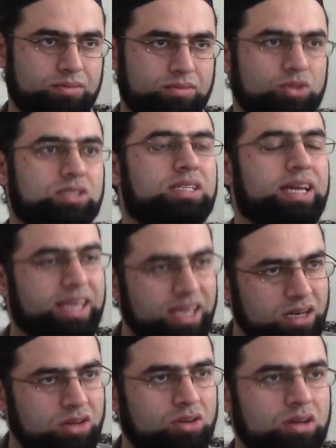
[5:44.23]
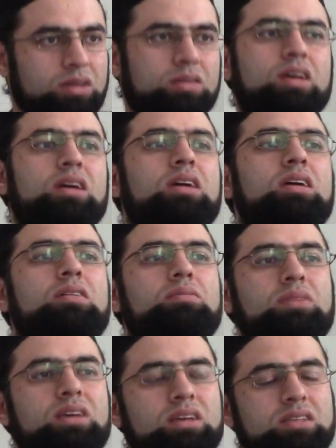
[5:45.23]
Mustakinnun
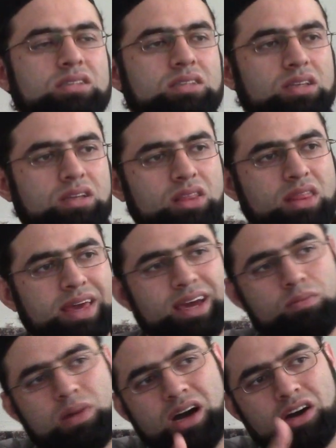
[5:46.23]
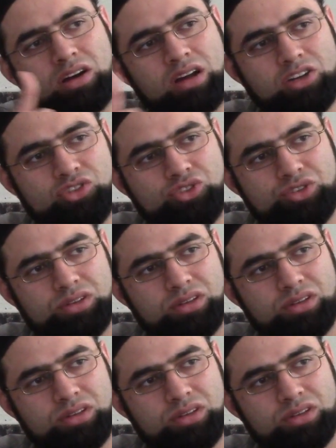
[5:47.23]
means their makhraj.